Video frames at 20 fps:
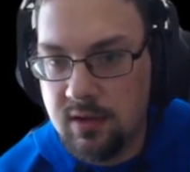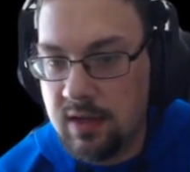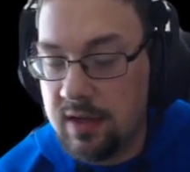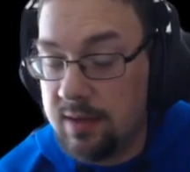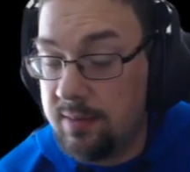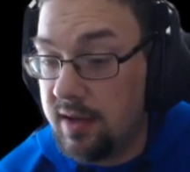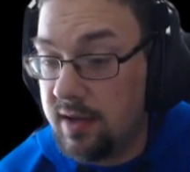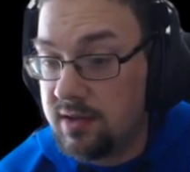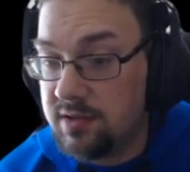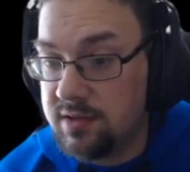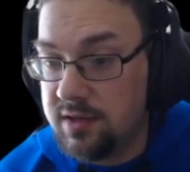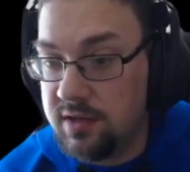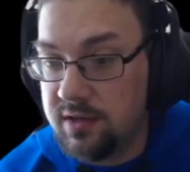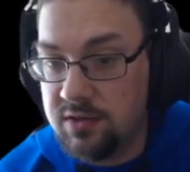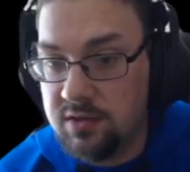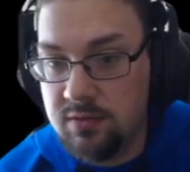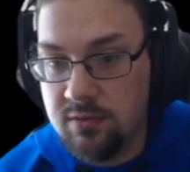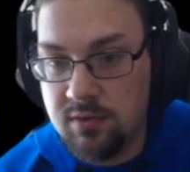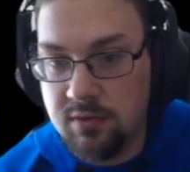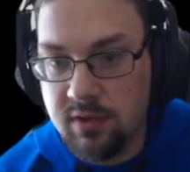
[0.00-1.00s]
Actually, I
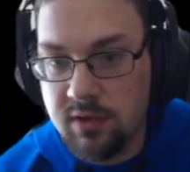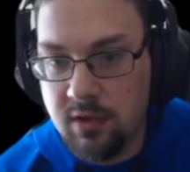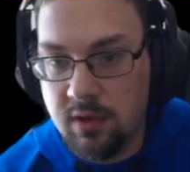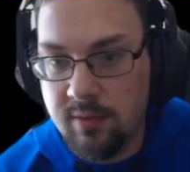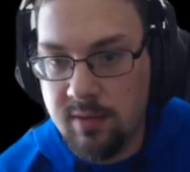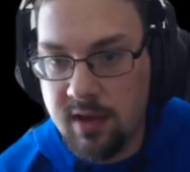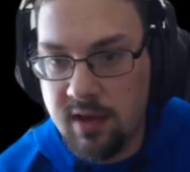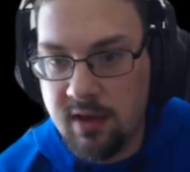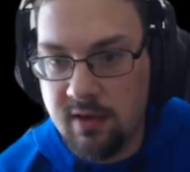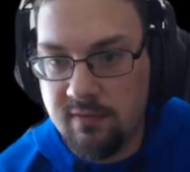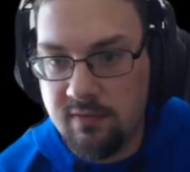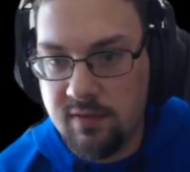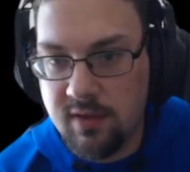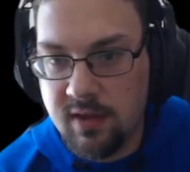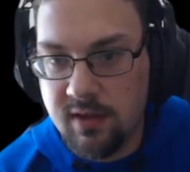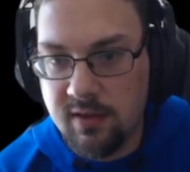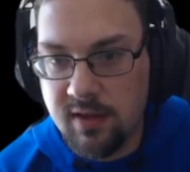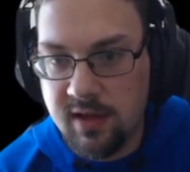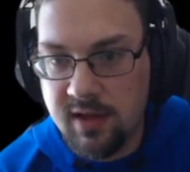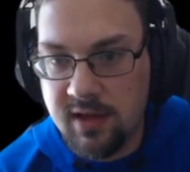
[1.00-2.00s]
should really go back to that
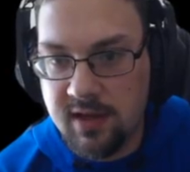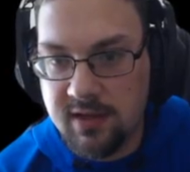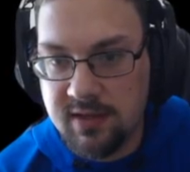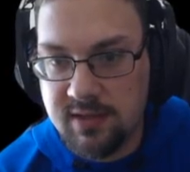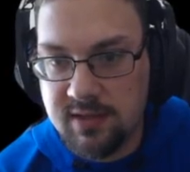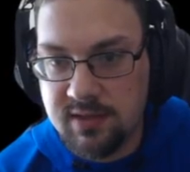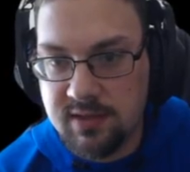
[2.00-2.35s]
last